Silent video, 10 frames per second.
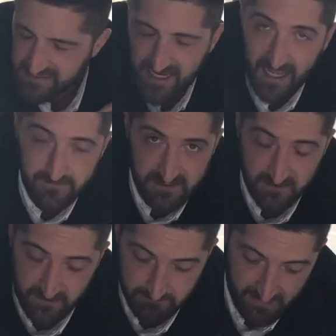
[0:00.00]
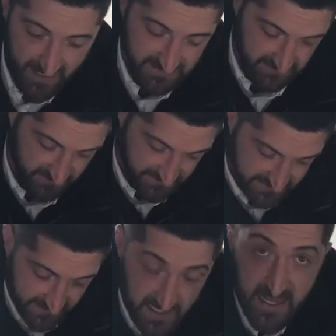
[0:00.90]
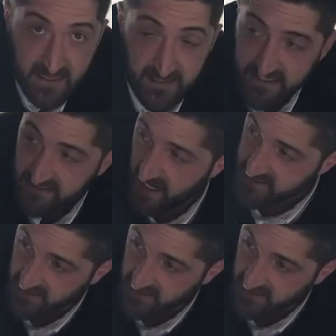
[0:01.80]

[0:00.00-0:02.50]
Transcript: It's absolutely massive. You'll see these guys,